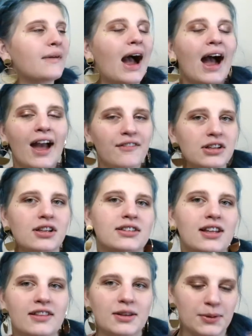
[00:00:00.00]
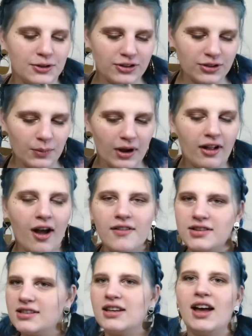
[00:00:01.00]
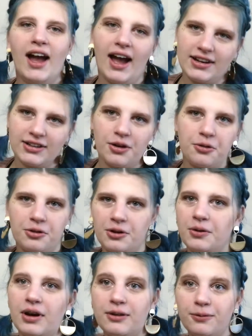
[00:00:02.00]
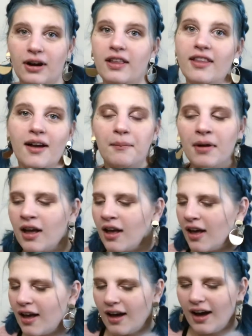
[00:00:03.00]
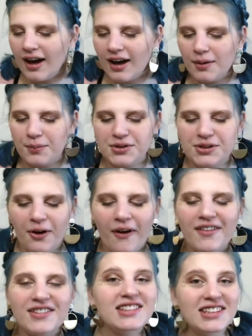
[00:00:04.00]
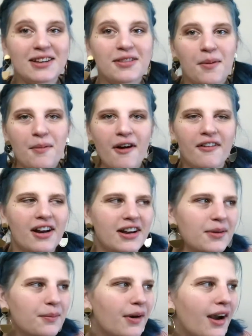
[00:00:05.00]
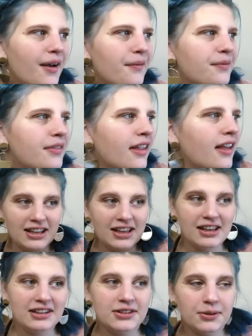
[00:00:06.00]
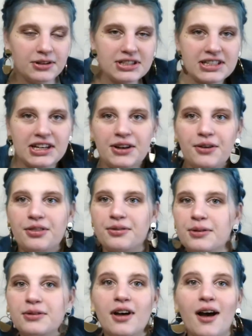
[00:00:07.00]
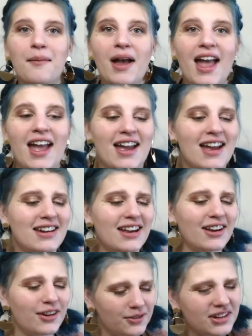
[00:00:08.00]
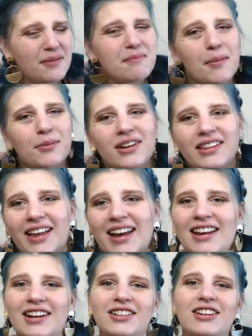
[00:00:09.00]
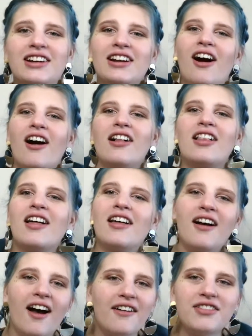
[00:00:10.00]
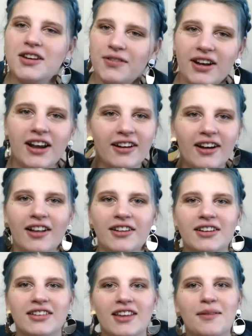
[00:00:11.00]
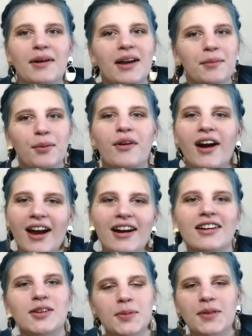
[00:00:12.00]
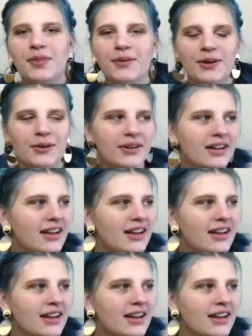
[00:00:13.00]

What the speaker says: I haven't looked at these pictures in a while. Obviously I had to go through and find them. So I've seen them already, but so we're just gonna go through them and go down memory lane. Look at all of the different hair colors that my poor hair has been through.